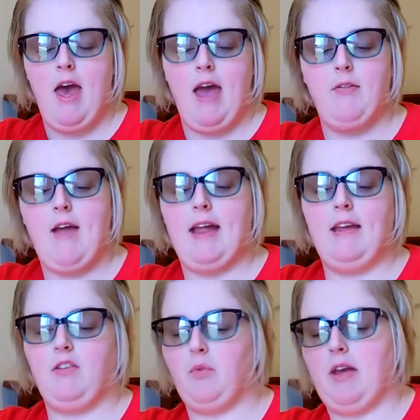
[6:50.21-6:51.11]
And that
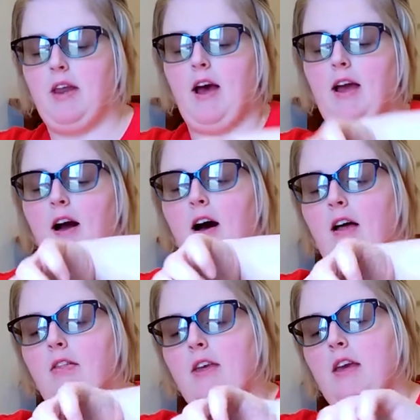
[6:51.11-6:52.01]
is when I
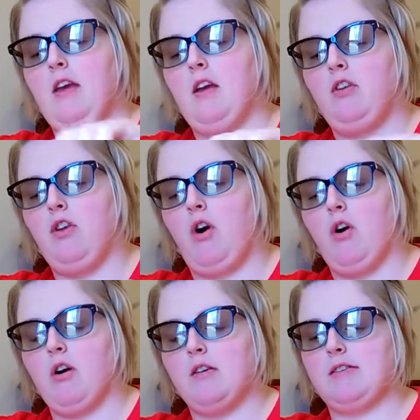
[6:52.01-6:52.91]
got the
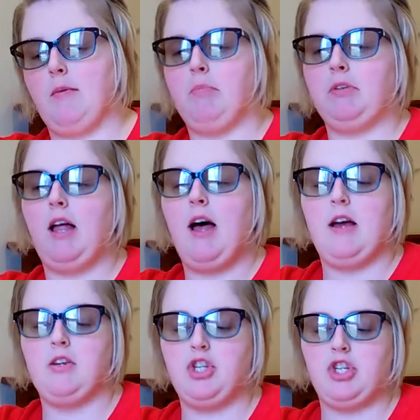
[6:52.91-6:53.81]
NARS
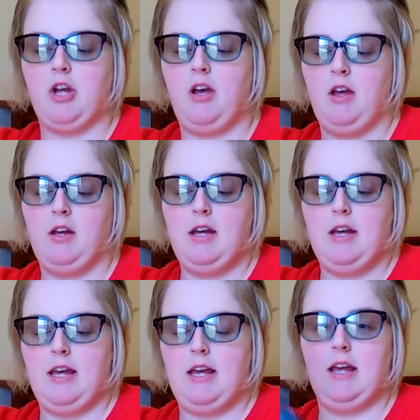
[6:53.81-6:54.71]
blush
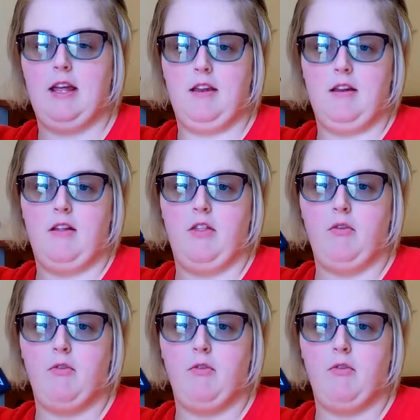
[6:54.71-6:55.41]
in the